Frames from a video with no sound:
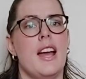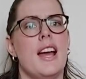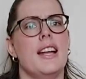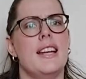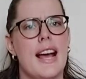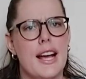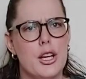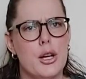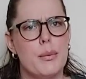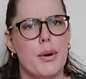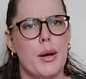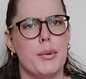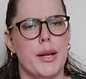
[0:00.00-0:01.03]
And now you're
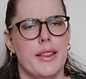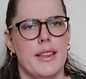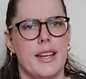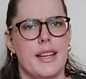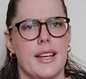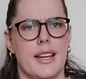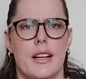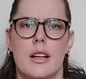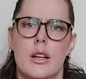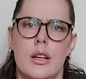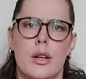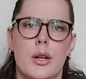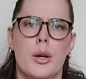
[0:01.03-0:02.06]
probably thinking,
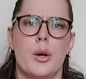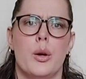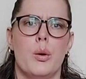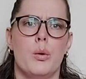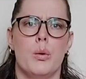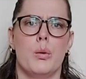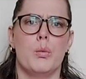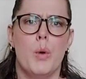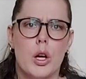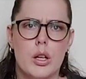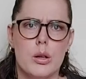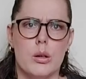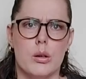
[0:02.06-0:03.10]

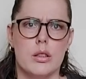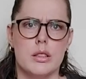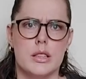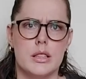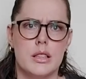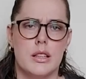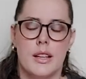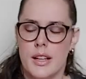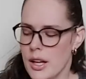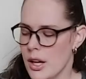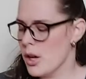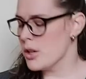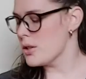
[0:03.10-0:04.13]
what course?
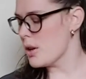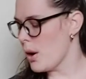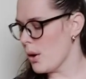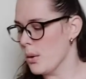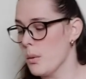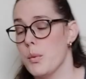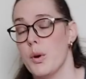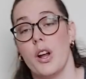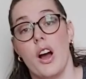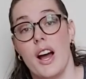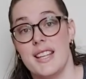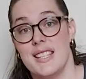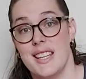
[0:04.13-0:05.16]
So what
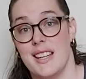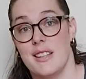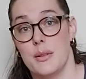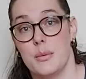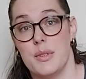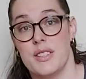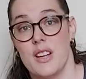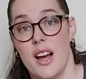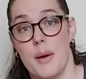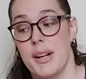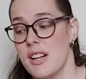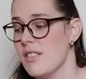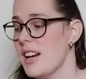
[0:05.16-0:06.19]
I did was I
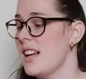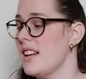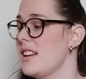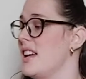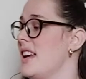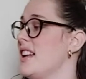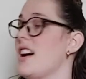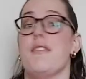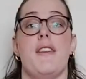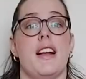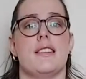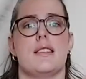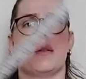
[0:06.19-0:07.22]
went around and I
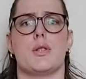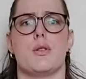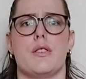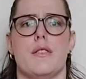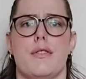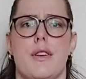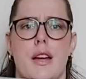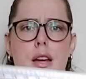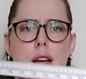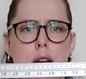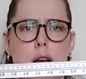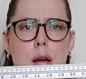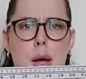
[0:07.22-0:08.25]
found some sort of
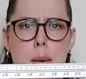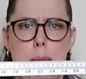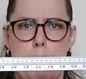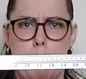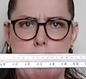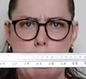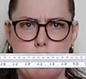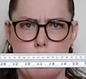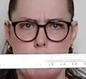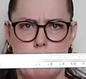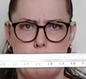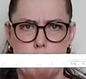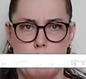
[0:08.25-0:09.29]

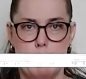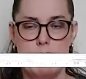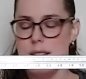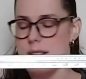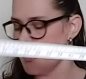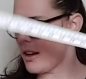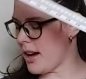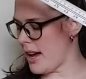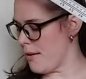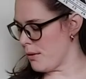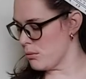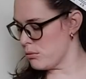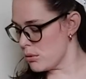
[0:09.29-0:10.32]
measuring implement. I
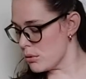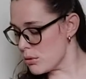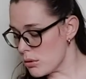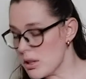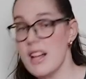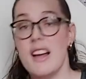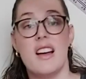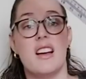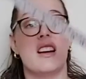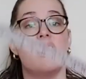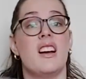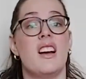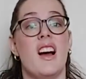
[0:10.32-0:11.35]
have a ruler,
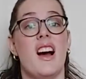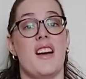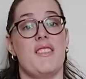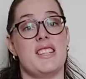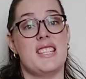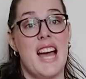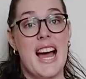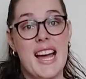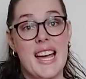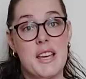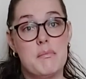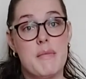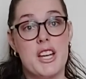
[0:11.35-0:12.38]
I have a
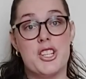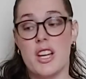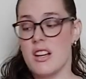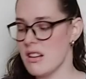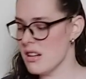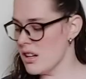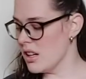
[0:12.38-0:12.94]
tape measure,